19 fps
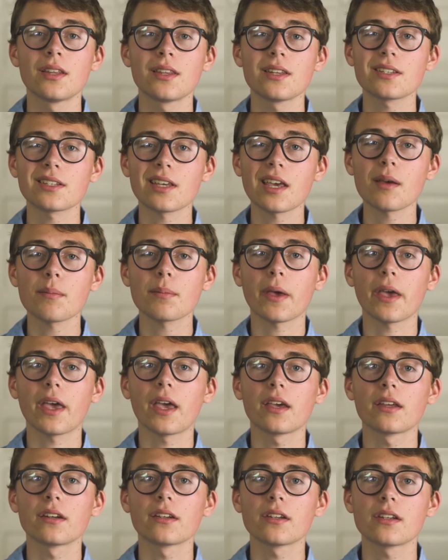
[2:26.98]
This
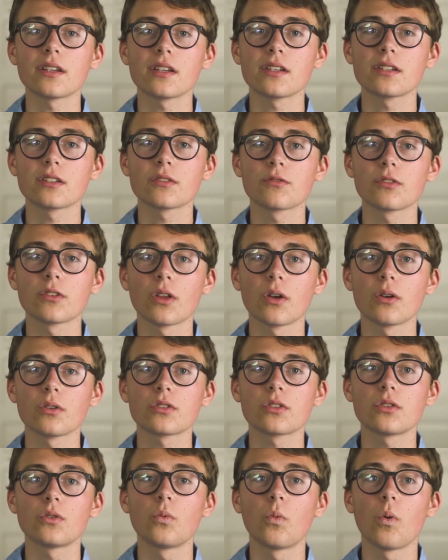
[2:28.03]
campaign is for
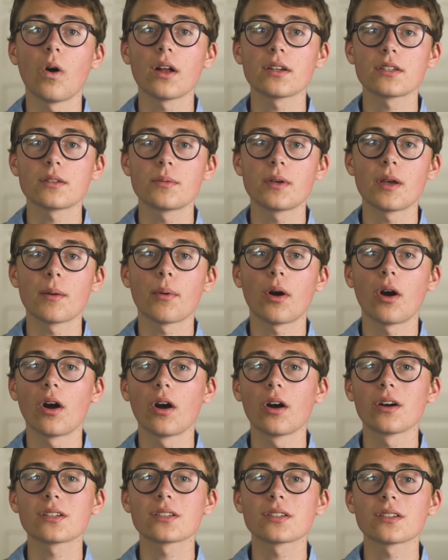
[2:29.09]
those who want to be a
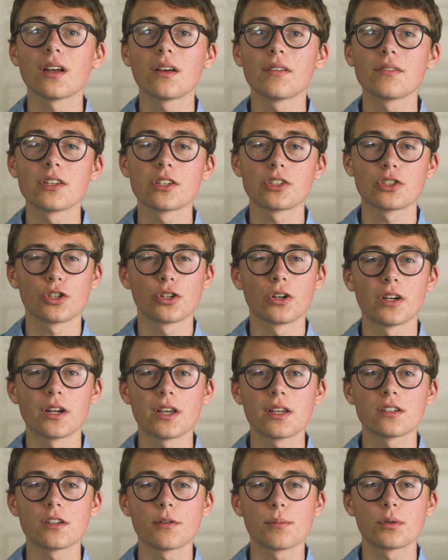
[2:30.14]
part of this
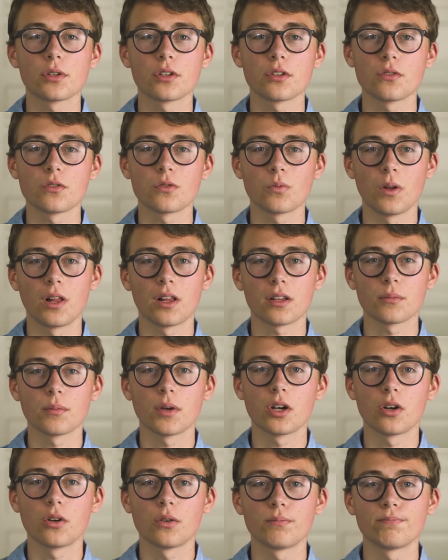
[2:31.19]
journey to produce
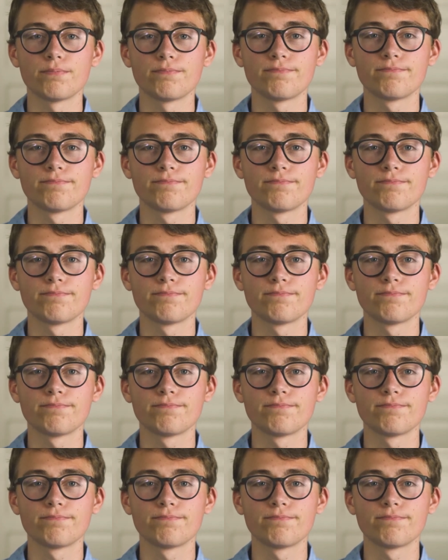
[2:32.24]
Welcome Home.